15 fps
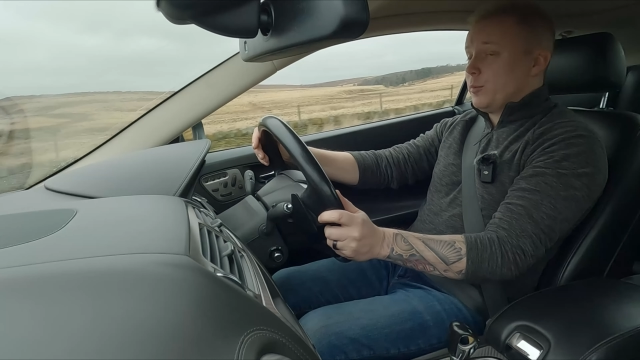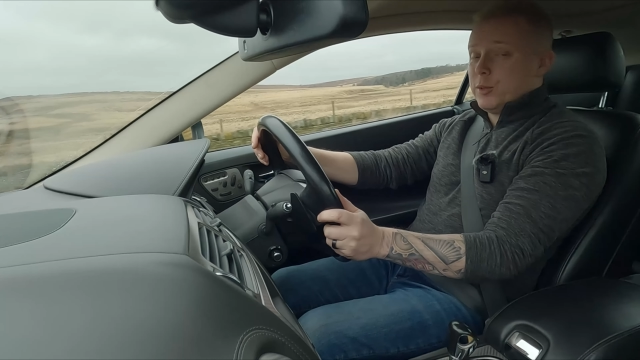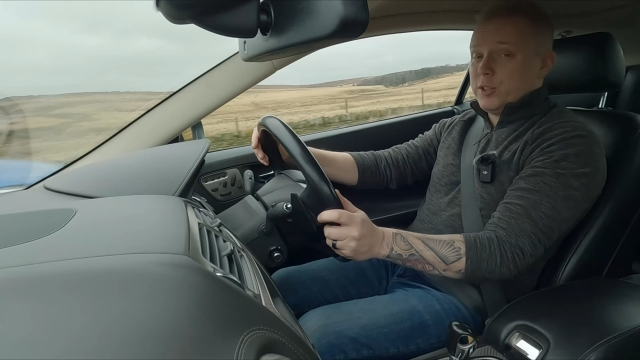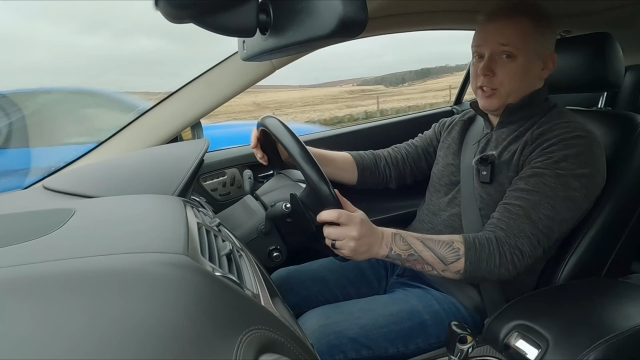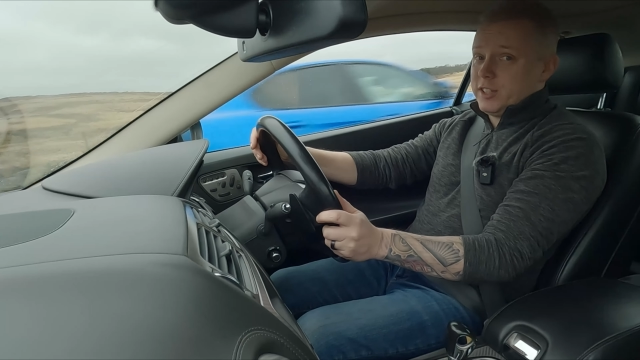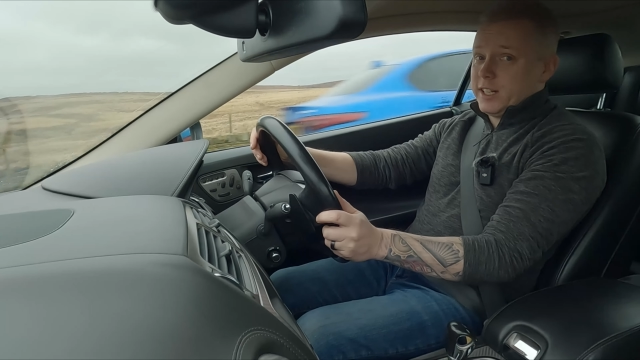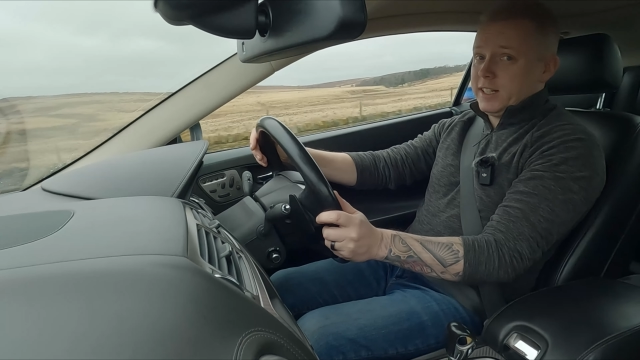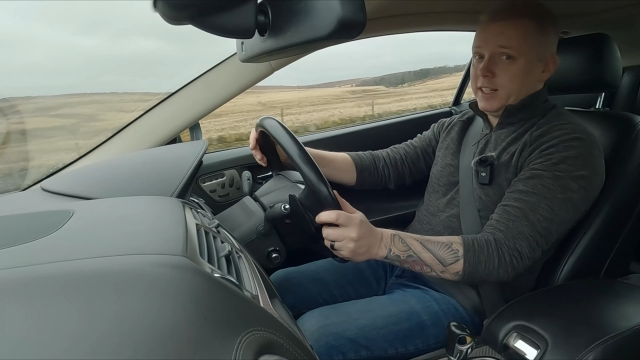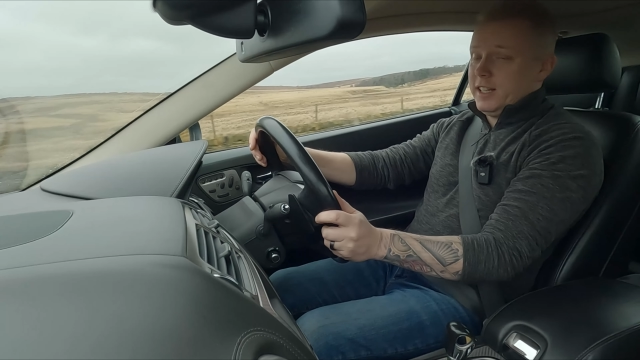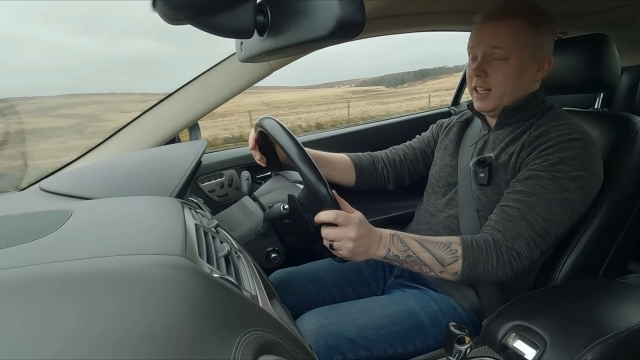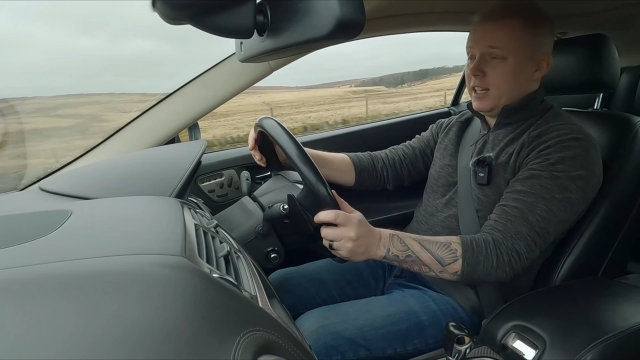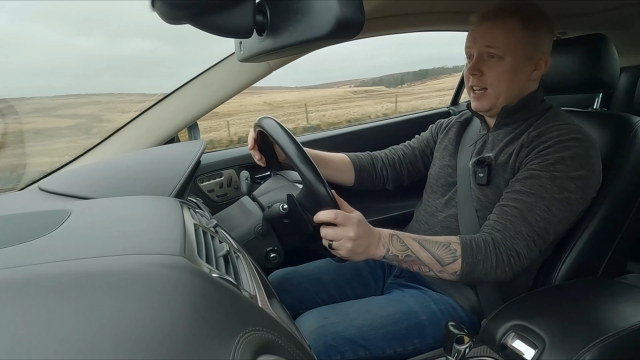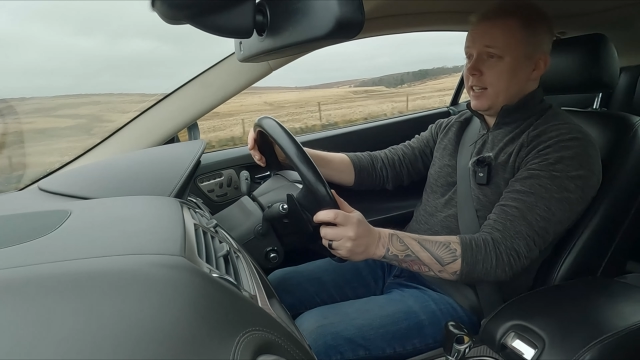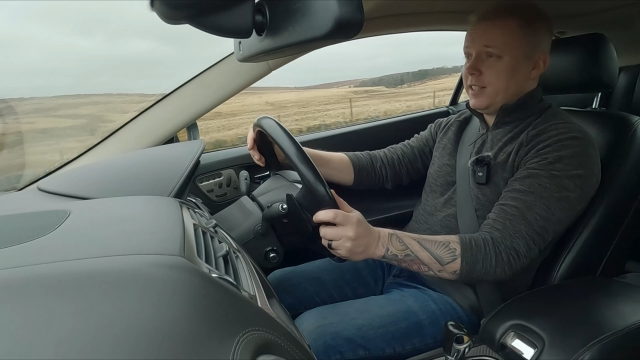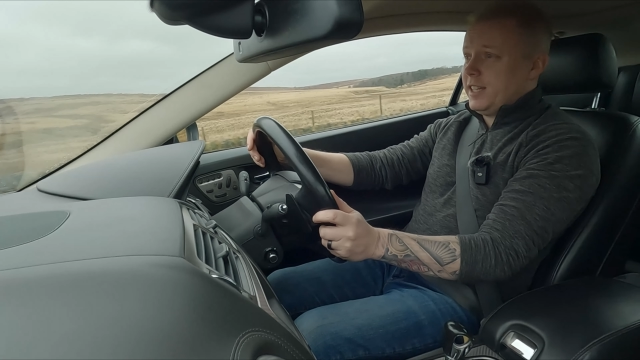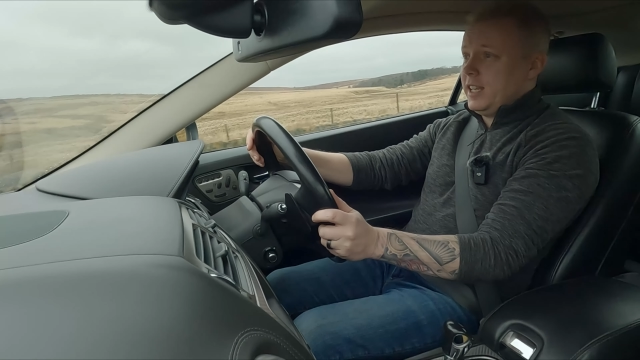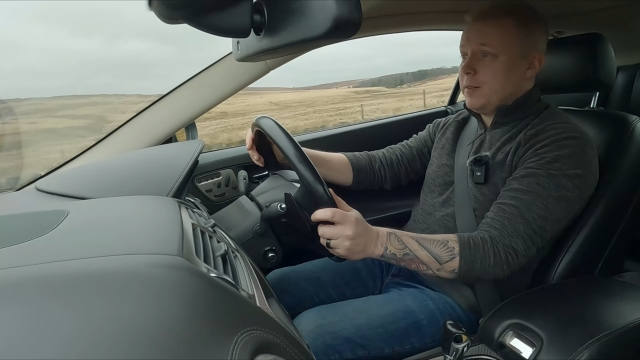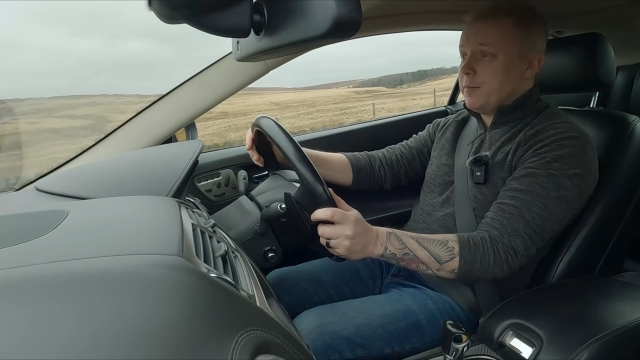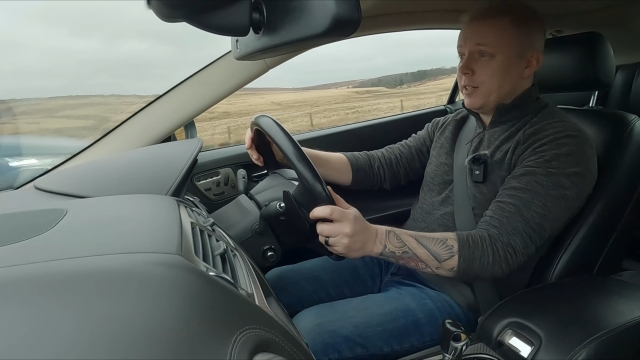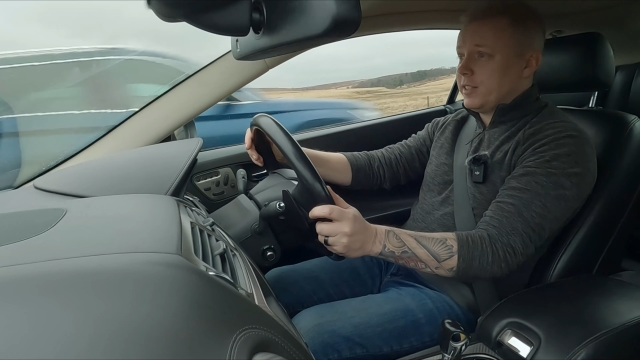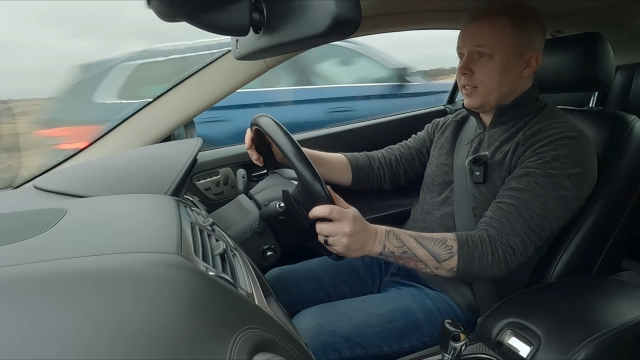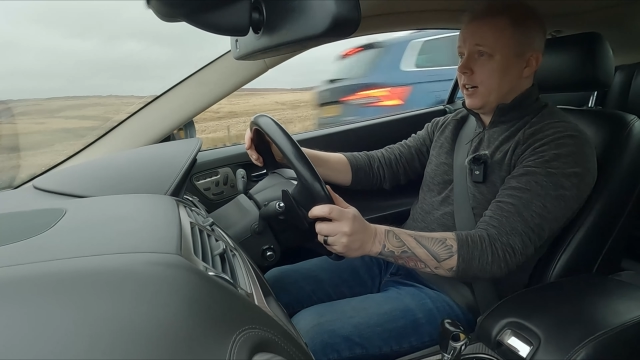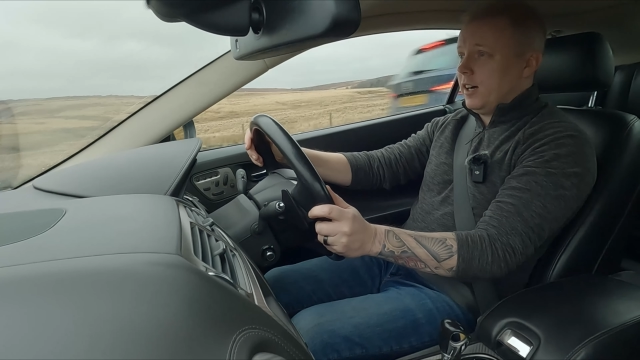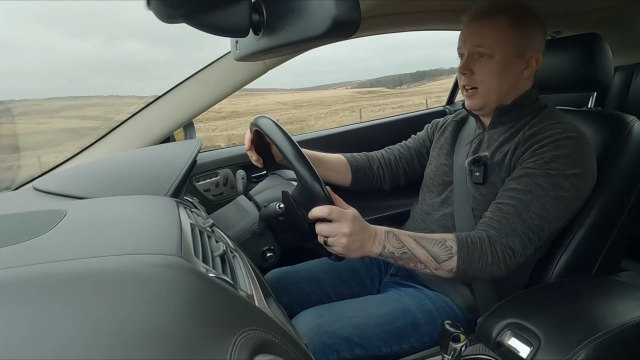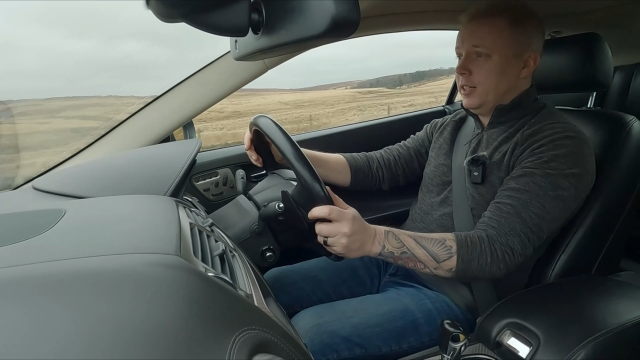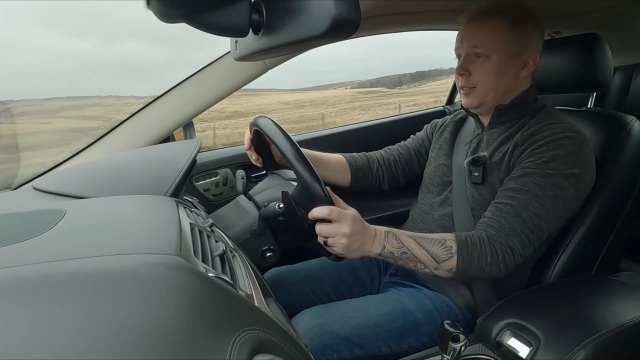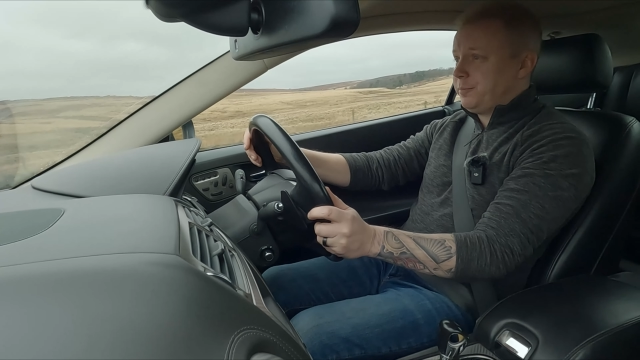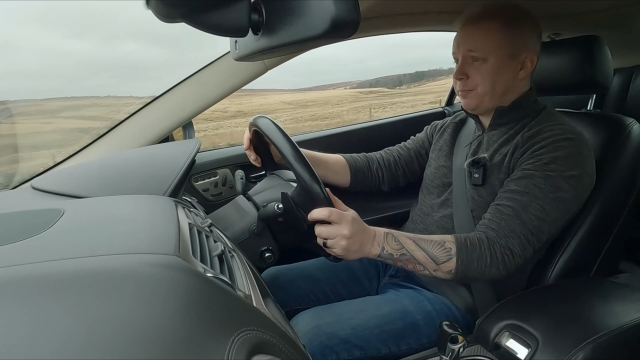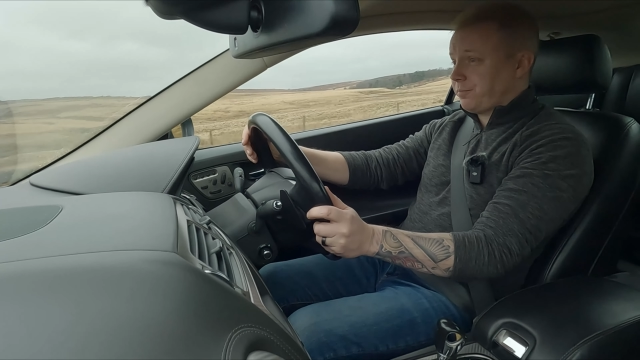much as I'd like to keep this car,